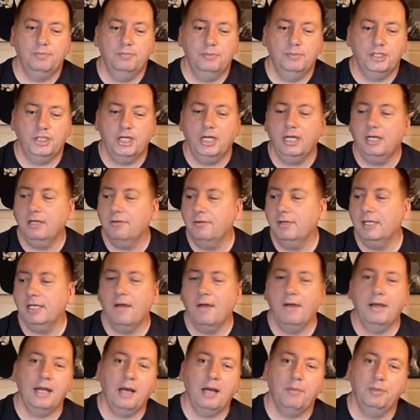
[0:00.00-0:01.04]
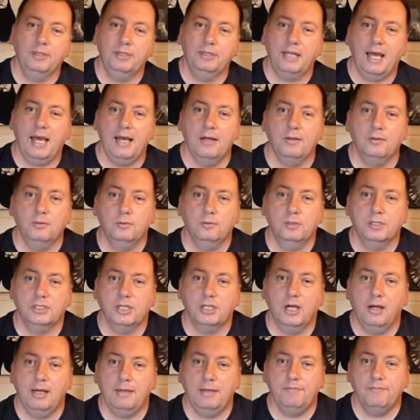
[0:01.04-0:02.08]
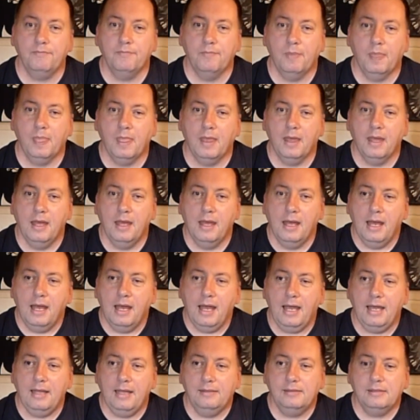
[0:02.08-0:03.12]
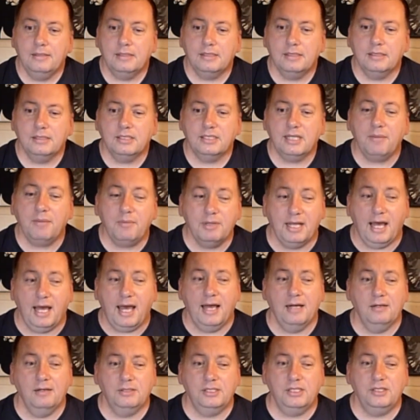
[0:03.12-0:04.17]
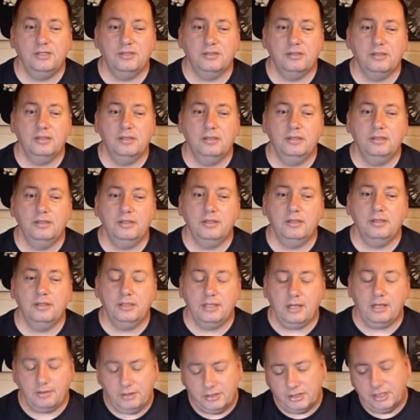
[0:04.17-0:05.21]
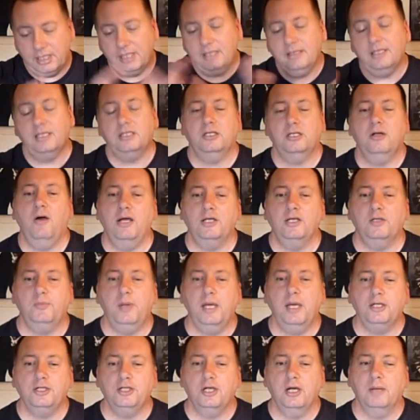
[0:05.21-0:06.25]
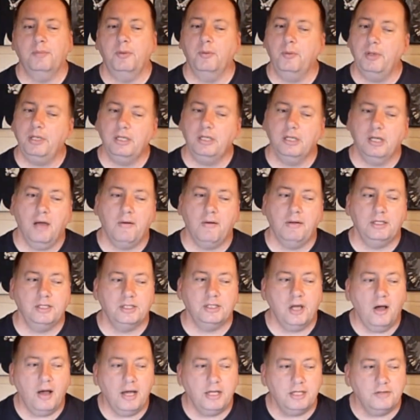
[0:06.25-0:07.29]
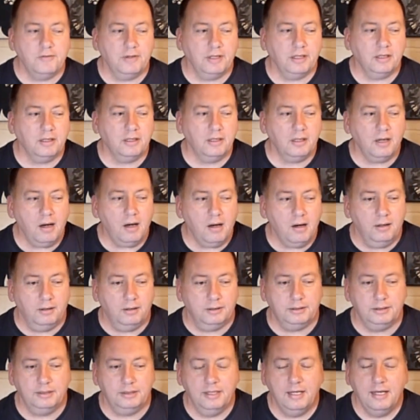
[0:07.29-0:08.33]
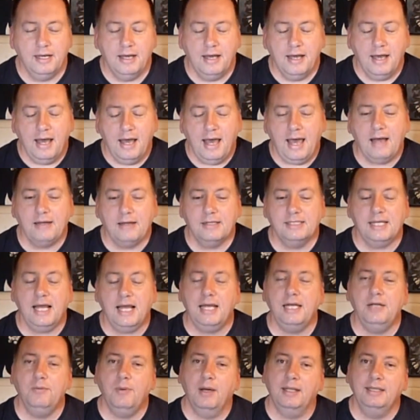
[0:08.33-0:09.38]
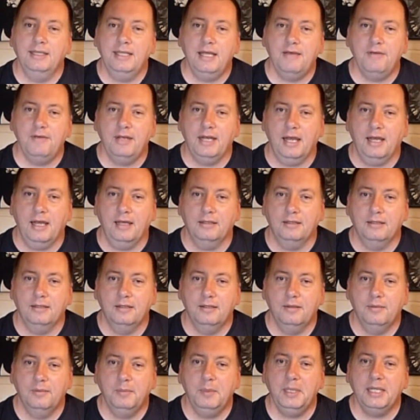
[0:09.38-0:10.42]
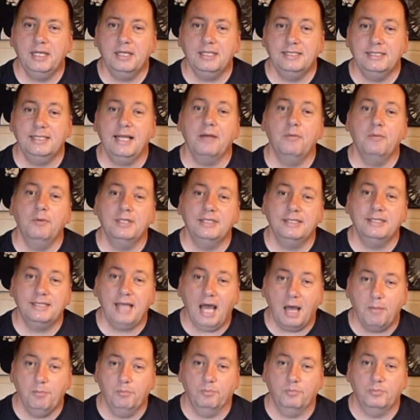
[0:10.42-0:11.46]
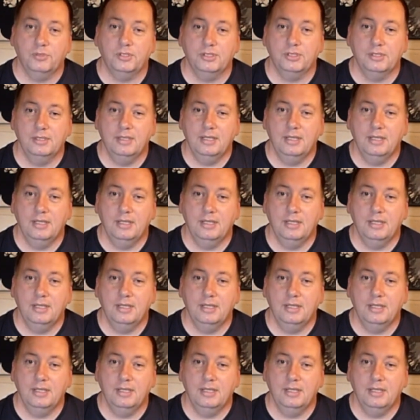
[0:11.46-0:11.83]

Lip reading: machinery going up and down all the time. And some of the houses, you know, you see this nice picture, but when you go inside you think, God, how does anyone live in it? Because they were dumps.